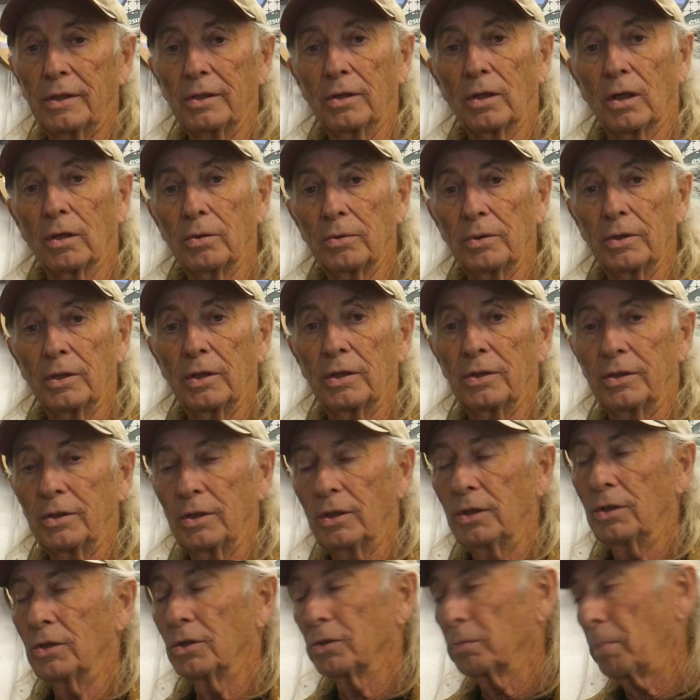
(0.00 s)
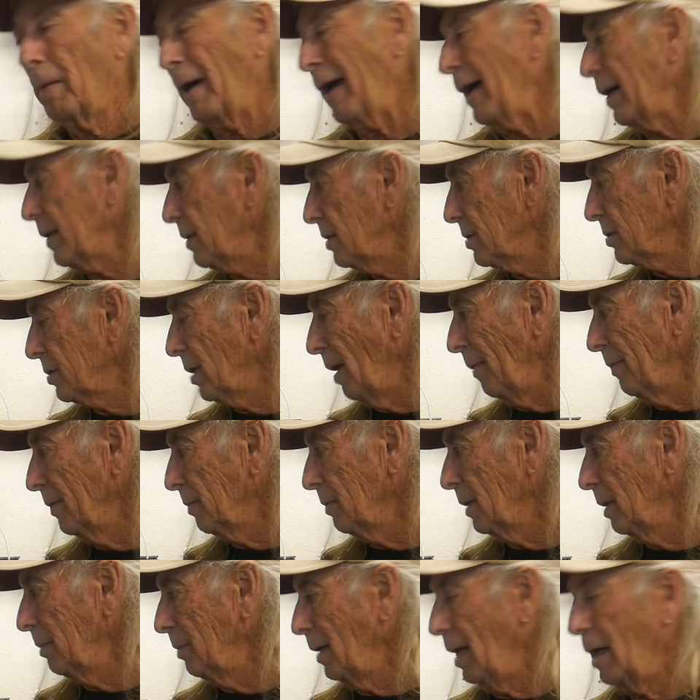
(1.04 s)
you know in, in years back or something
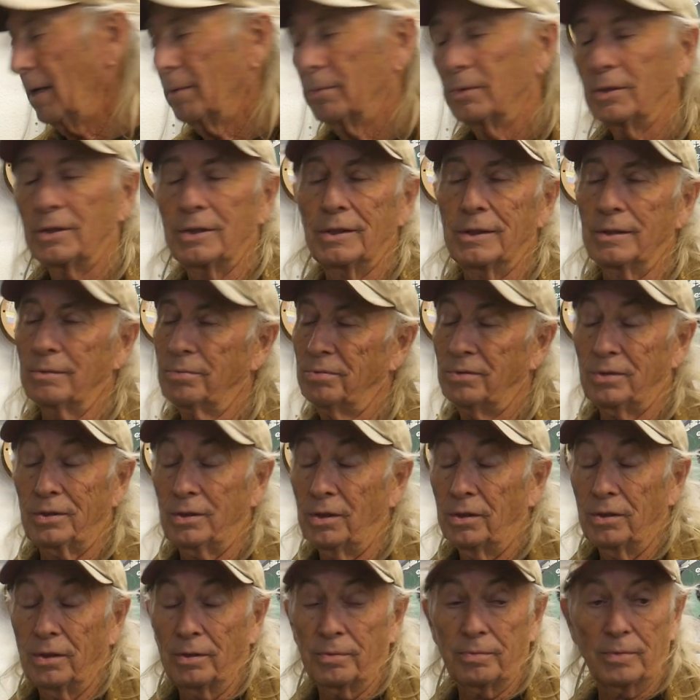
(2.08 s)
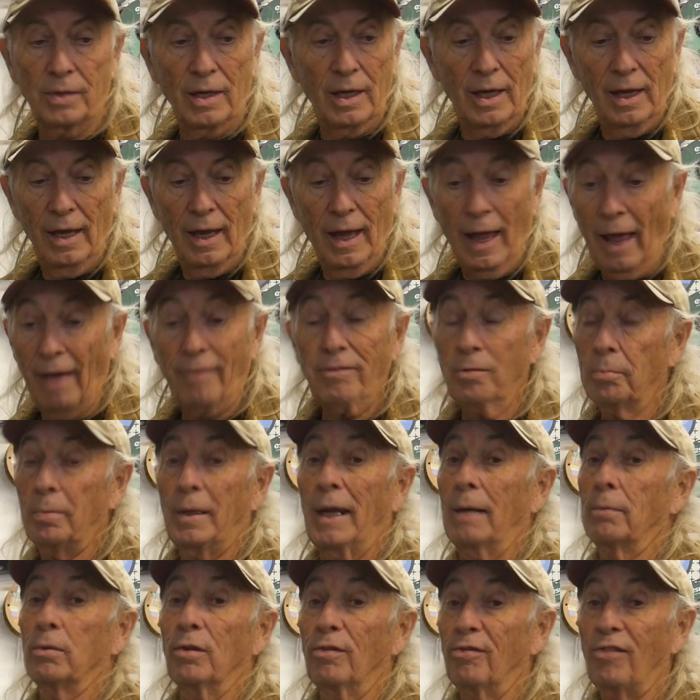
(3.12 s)
maybe I'm really still don't haven't
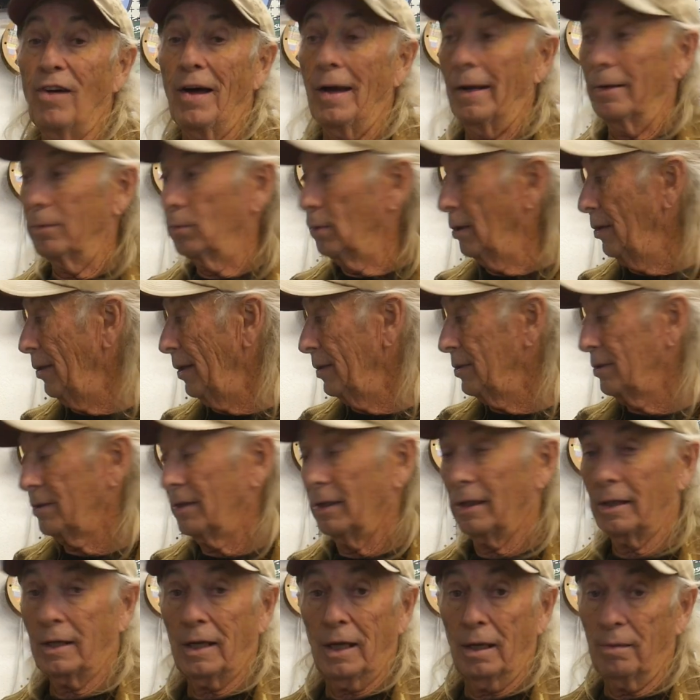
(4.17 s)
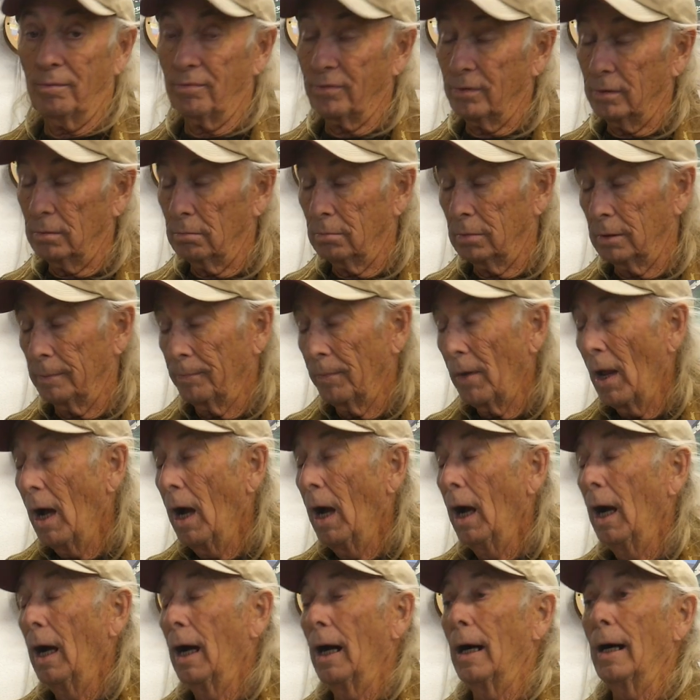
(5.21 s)
been able to find where this thing came from but
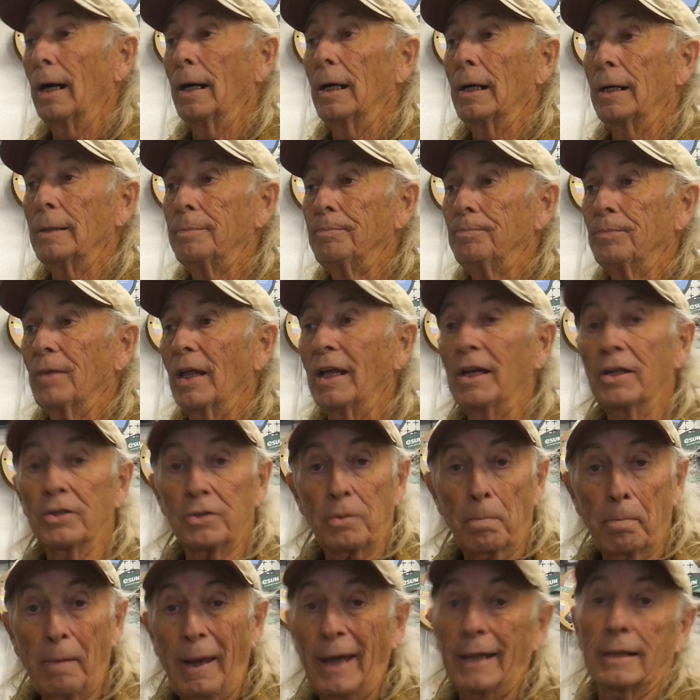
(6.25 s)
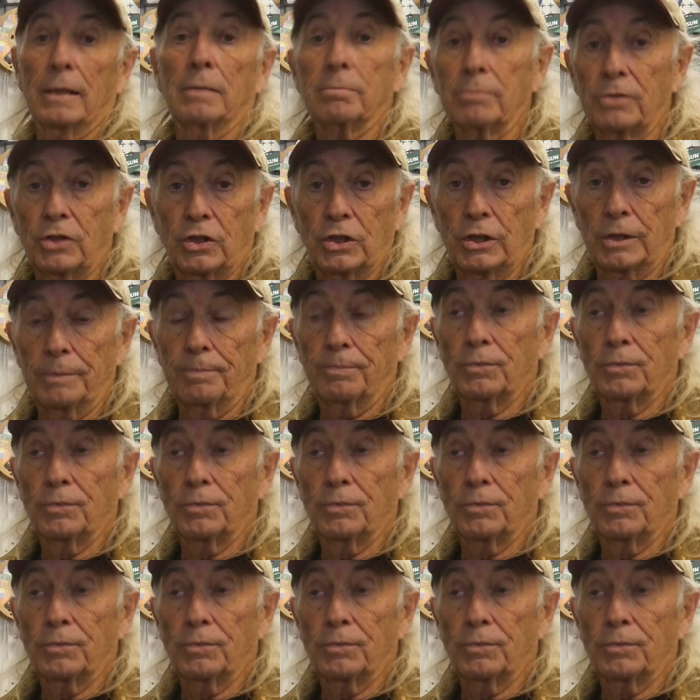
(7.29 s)
uh, it is a backup machine